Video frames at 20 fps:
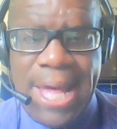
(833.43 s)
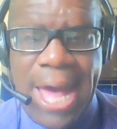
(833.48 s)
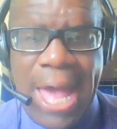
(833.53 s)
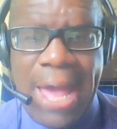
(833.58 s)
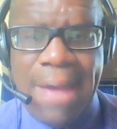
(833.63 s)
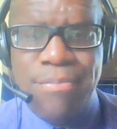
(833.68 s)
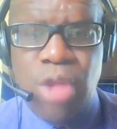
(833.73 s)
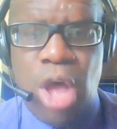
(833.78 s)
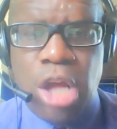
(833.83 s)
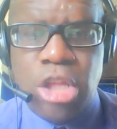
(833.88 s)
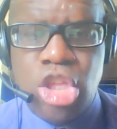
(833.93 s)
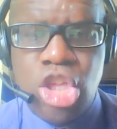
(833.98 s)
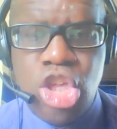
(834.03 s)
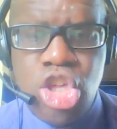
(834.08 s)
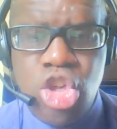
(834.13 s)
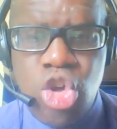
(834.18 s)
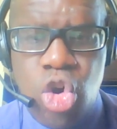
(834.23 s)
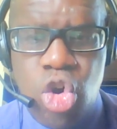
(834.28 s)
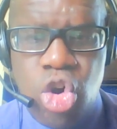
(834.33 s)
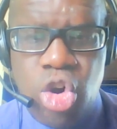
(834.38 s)
I am not
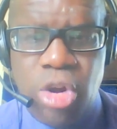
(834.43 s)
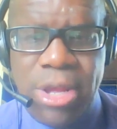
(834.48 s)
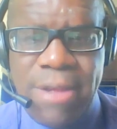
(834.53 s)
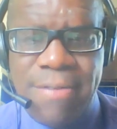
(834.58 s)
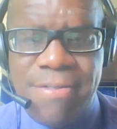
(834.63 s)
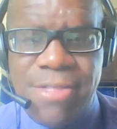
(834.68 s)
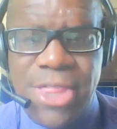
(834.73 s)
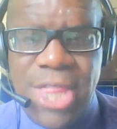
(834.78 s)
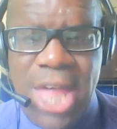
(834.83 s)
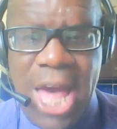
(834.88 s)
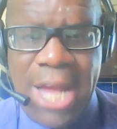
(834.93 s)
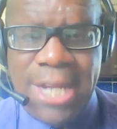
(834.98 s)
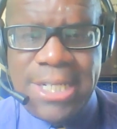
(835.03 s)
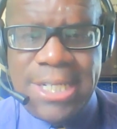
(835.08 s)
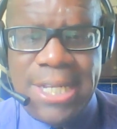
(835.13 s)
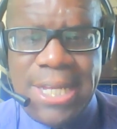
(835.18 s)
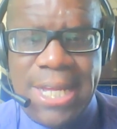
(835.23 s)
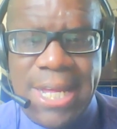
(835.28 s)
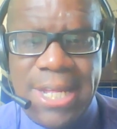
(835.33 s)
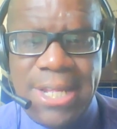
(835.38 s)
sure if
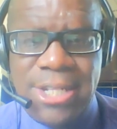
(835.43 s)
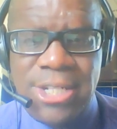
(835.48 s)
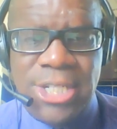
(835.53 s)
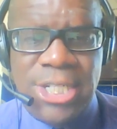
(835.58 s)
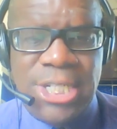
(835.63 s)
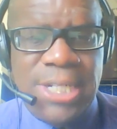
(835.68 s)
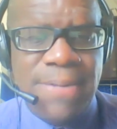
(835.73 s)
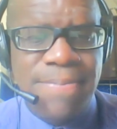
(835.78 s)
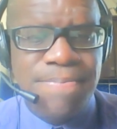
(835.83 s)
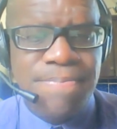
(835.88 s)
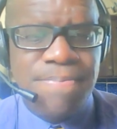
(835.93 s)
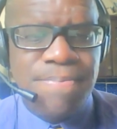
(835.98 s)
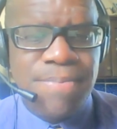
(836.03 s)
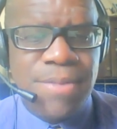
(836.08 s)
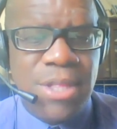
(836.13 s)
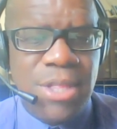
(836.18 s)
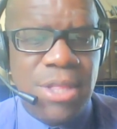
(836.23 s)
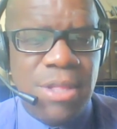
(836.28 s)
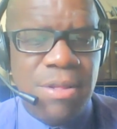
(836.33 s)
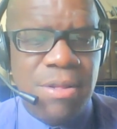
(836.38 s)
that is
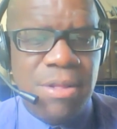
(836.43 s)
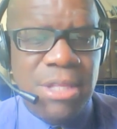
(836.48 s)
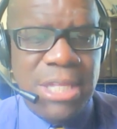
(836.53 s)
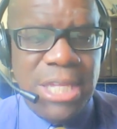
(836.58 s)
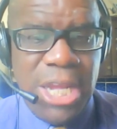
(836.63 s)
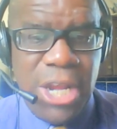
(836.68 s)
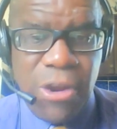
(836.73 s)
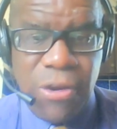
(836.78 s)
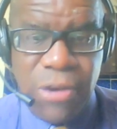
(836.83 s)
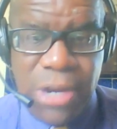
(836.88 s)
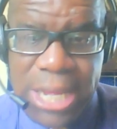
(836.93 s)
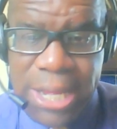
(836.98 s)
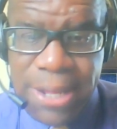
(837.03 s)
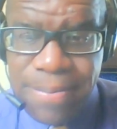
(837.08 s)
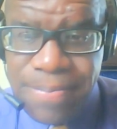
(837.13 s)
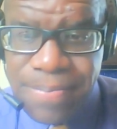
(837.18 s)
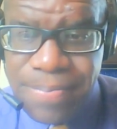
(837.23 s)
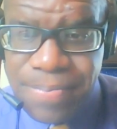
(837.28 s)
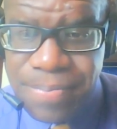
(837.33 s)
yearly,